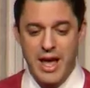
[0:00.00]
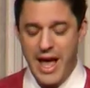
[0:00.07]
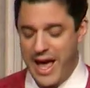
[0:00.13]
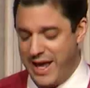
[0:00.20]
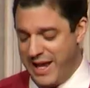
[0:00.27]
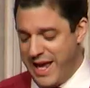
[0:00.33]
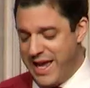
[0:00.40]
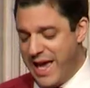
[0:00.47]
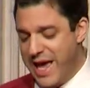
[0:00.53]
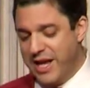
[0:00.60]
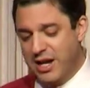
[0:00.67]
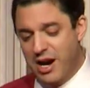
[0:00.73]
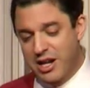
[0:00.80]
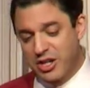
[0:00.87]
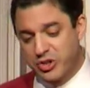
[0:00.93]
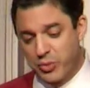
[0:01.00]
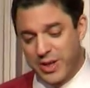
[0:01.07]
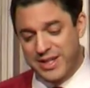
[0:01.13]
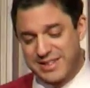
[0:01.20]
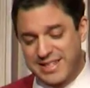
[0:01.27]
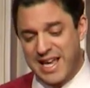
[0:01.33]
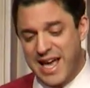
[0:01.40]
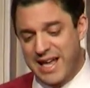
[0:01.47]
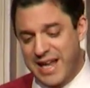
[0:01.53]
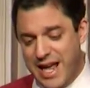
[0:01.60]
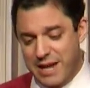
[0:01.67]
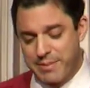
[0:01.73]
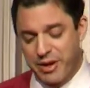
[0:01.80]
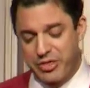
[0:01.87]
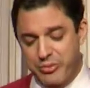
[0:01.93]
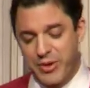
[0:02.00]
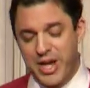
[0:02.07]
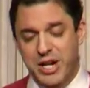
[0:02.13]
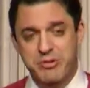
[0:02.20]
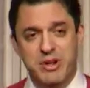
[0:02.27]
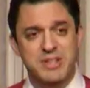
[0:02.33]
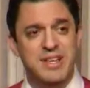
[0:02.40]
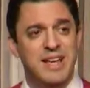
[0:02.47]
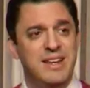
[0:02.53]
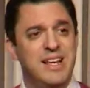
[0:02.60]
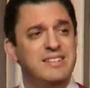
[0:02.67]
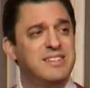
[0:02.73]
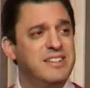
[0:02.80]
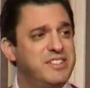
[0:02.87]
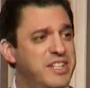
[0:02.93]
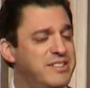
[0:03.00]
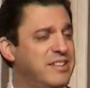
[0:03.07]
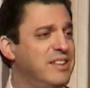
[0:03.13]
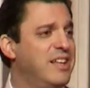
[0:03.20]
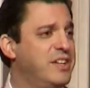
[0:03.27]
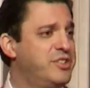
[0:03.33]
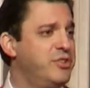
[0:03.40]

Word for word: And AACon in 2010 had about 300 attendees, and just to let